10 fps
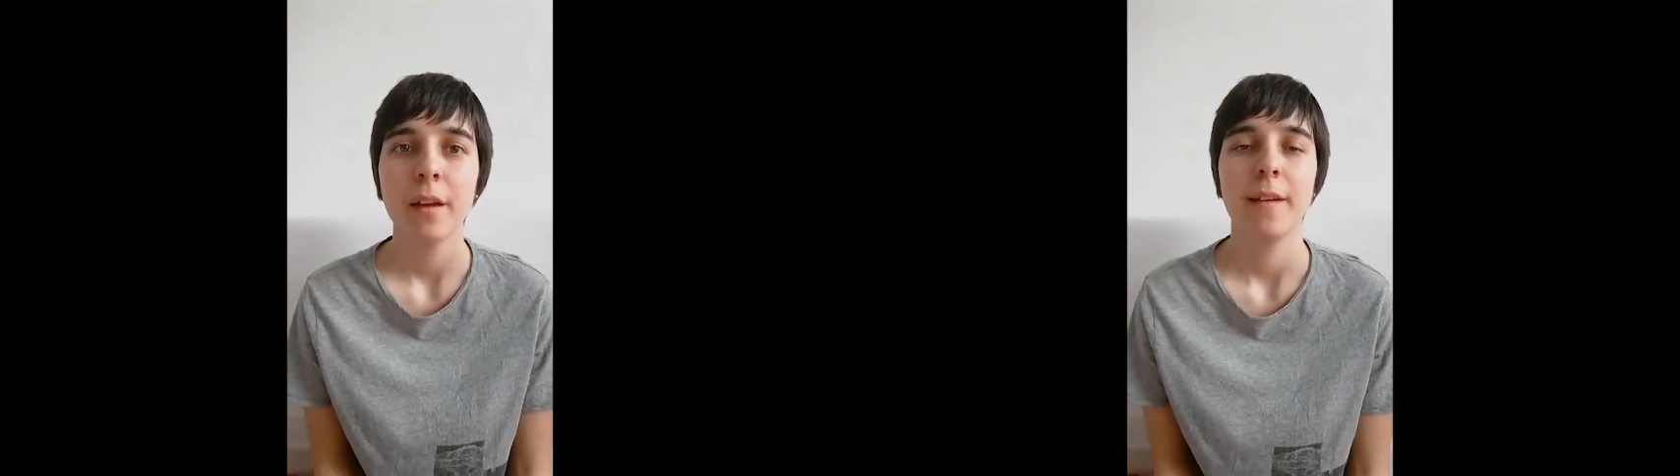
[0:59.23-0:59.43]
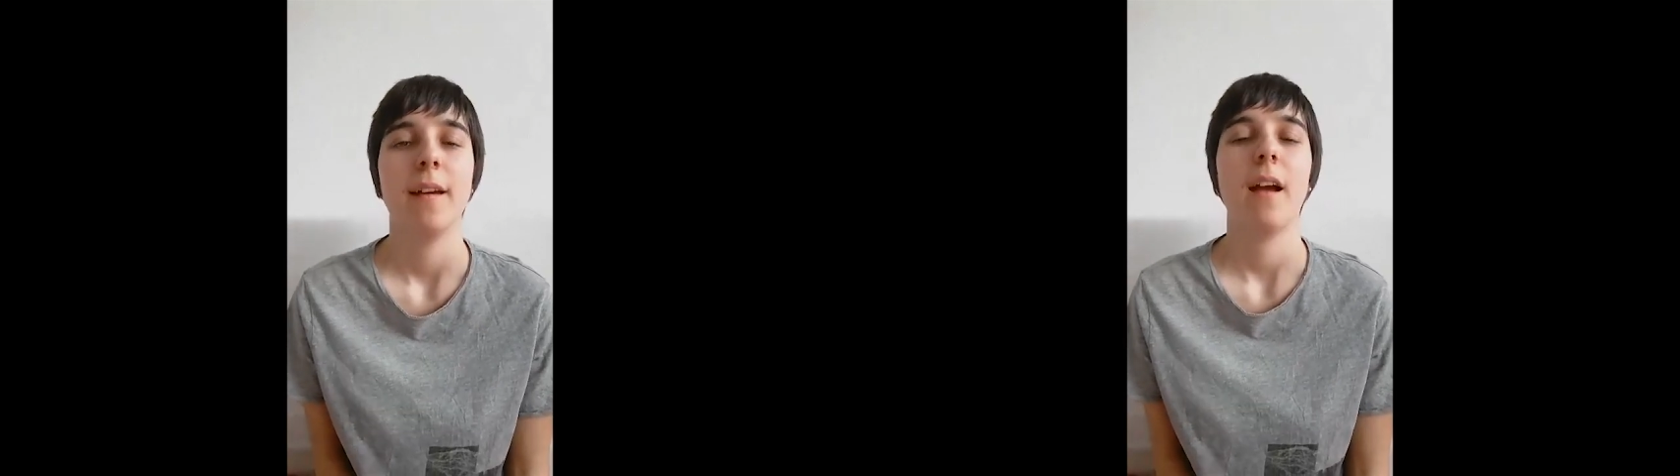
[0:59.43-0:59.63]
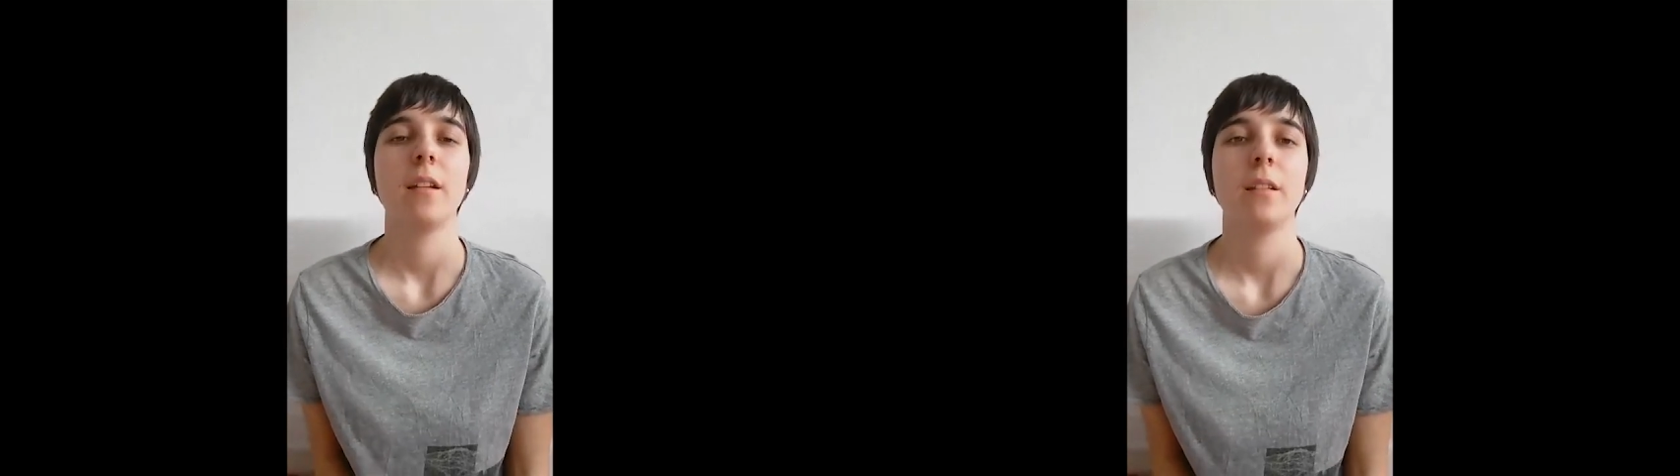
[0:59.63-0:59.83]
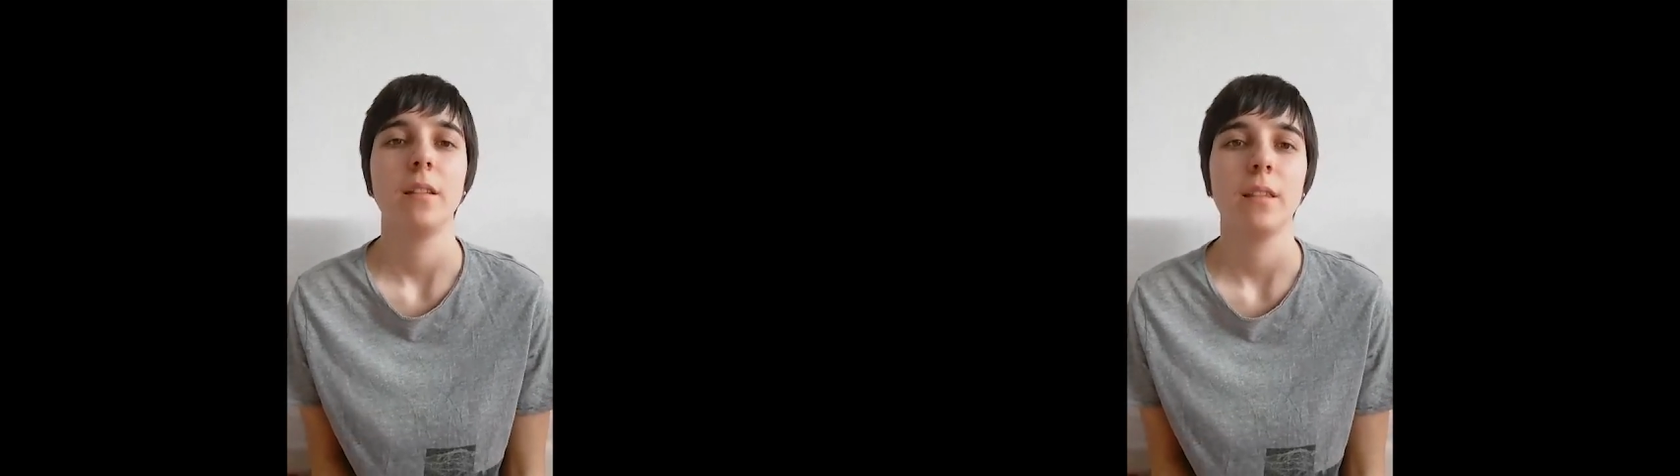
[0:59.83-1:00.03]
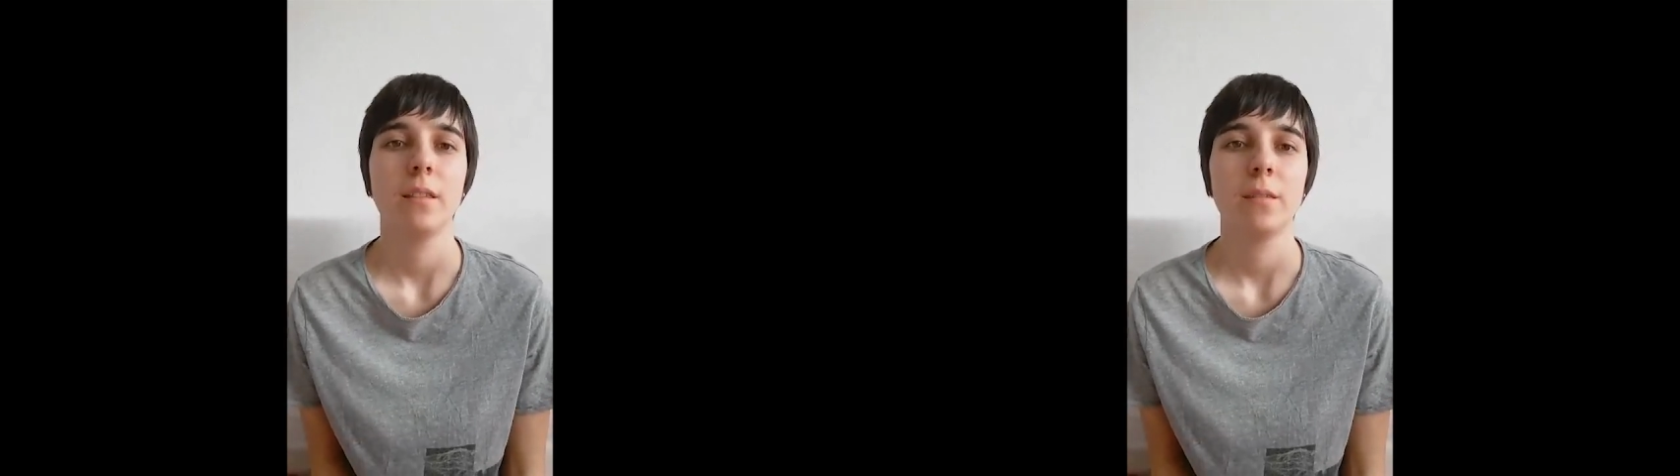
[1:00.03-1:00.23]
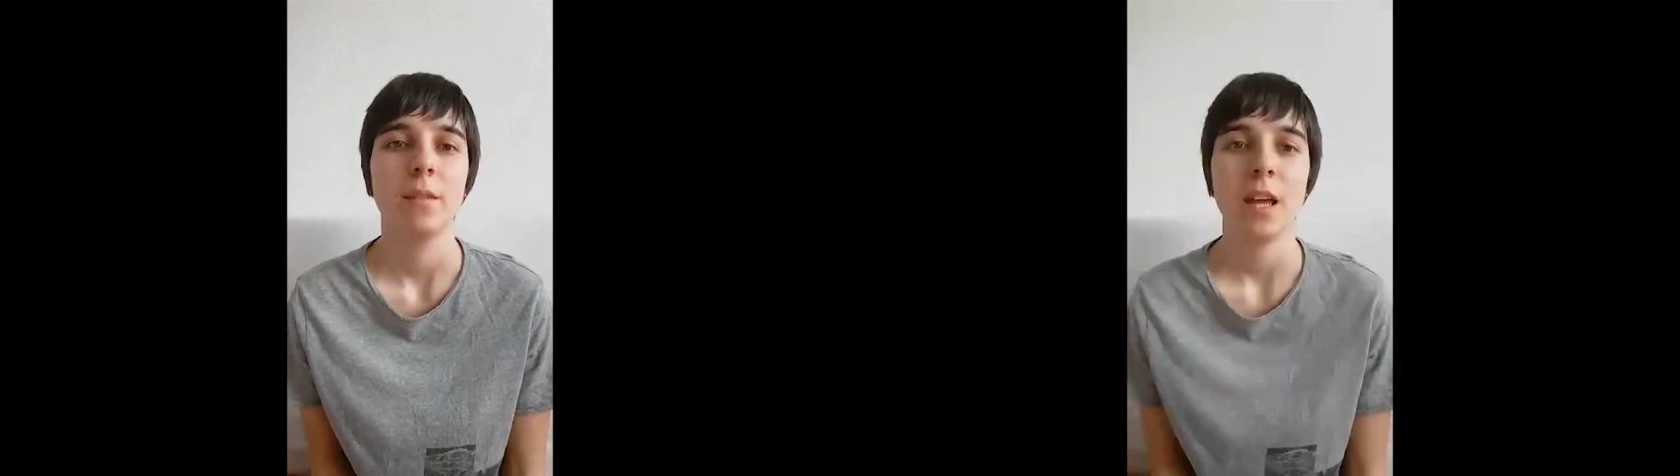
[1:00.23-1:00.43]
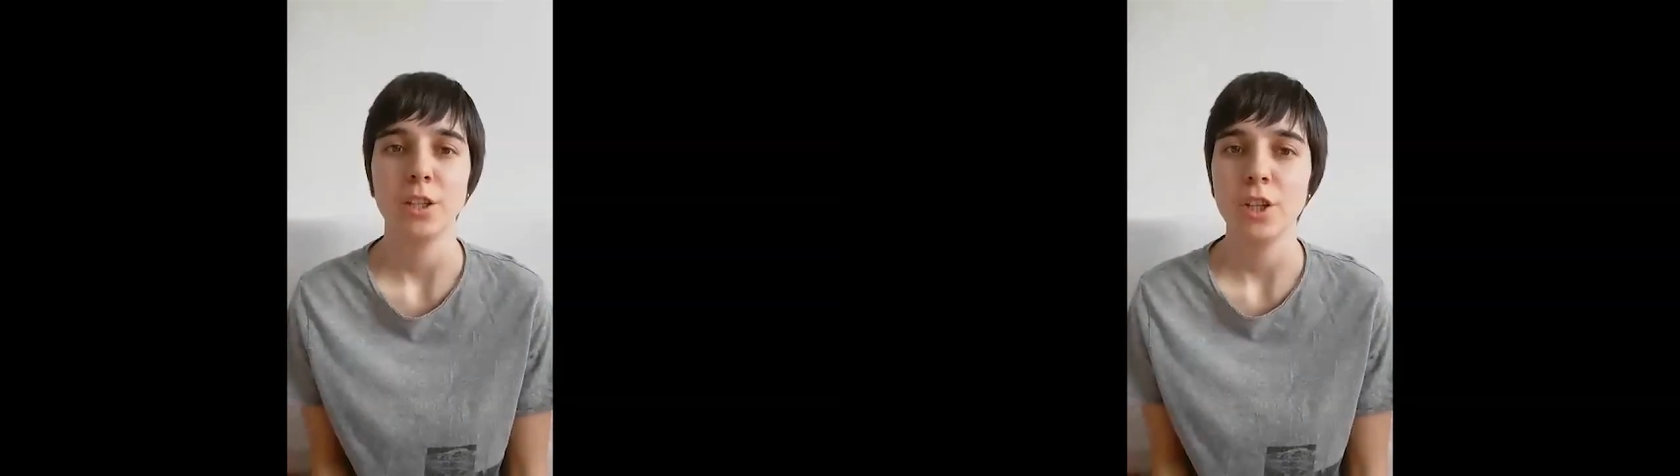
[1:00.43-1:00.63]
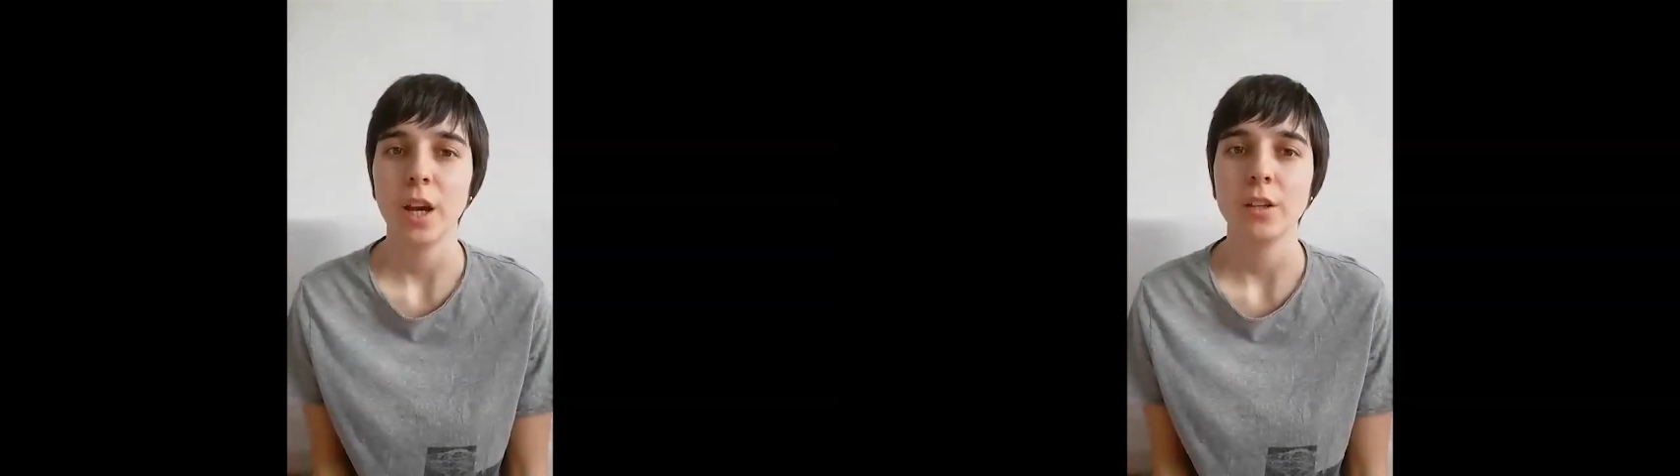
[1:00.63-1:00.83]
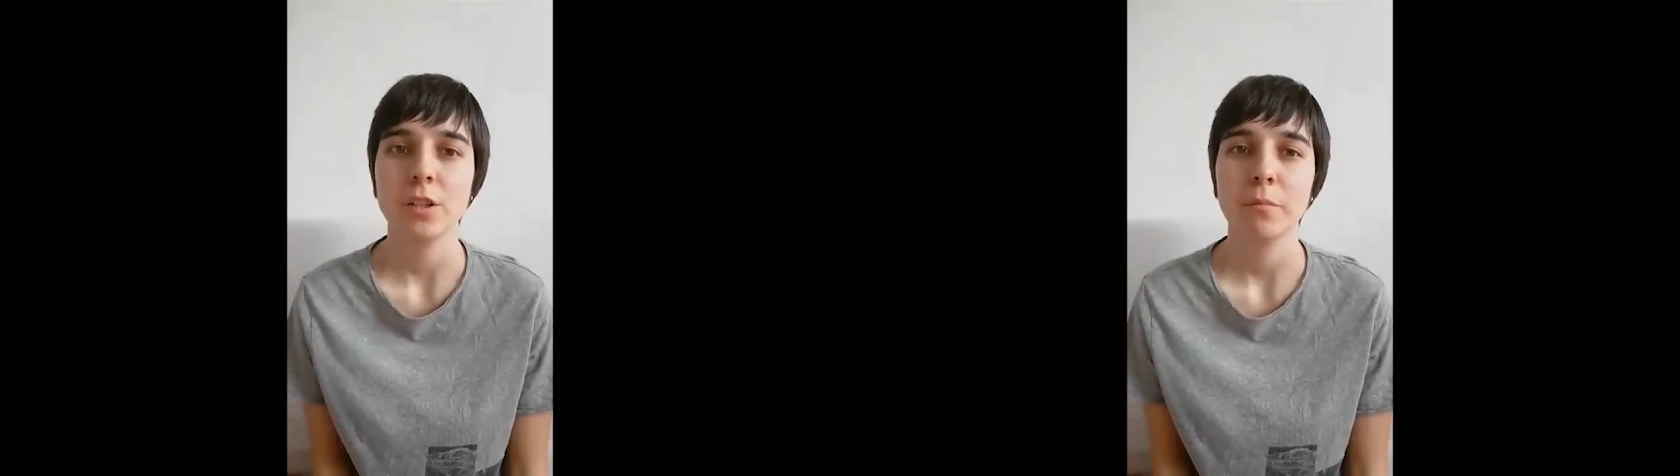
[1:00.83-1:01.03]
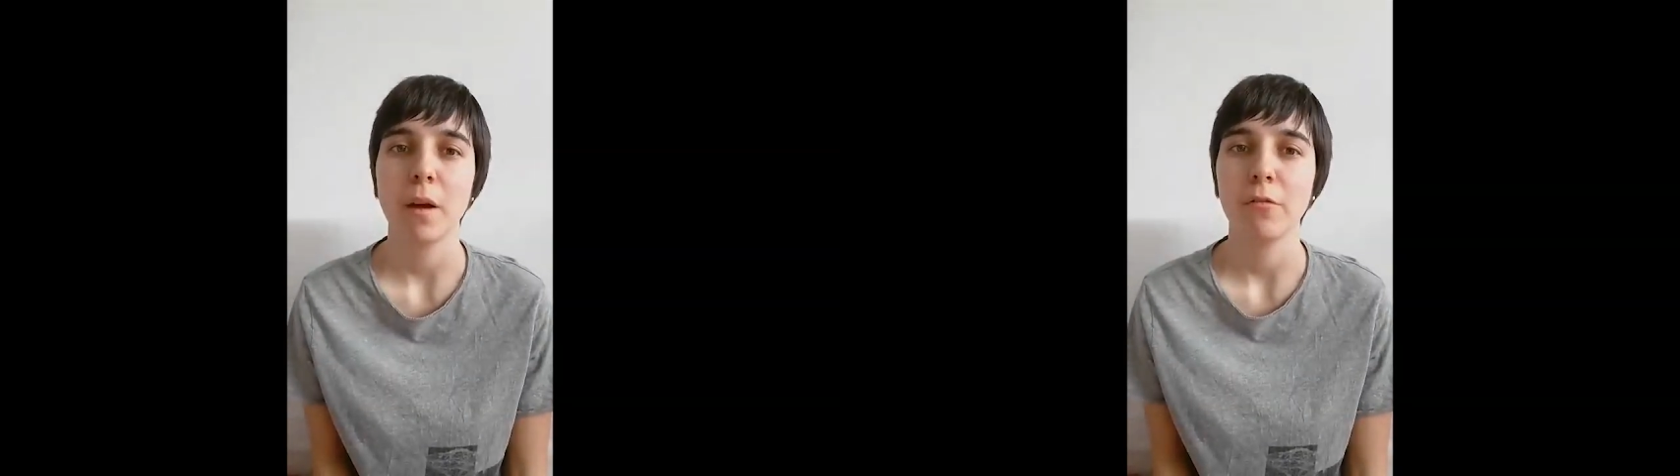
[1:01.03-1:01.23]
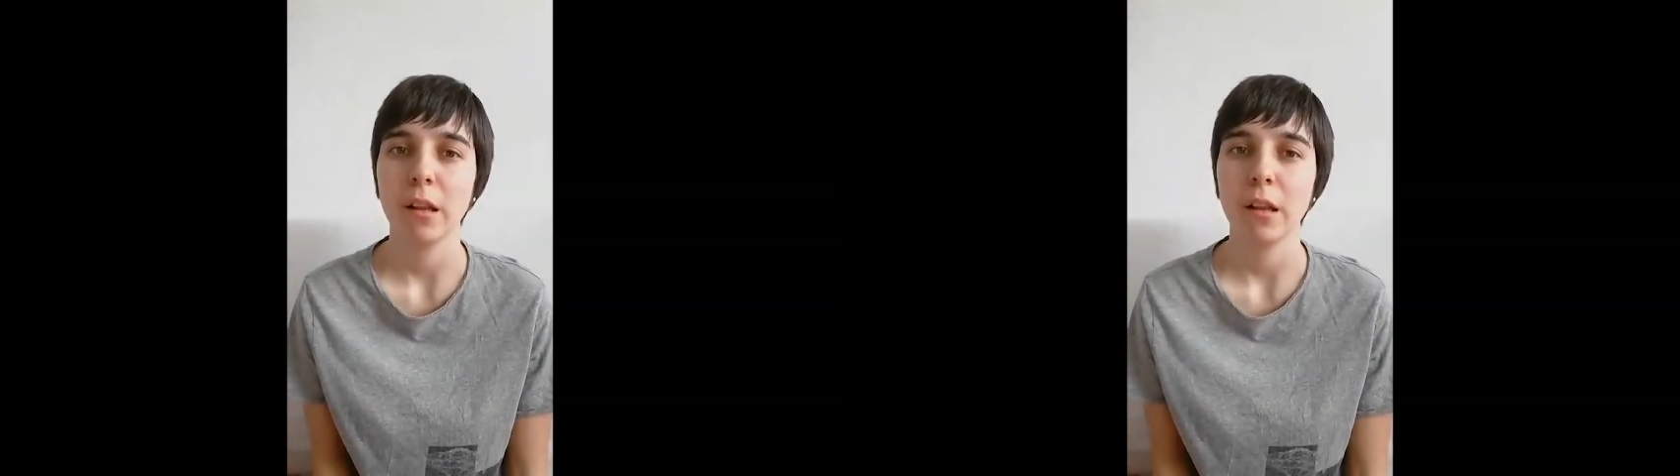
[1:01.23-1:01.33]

and that changed my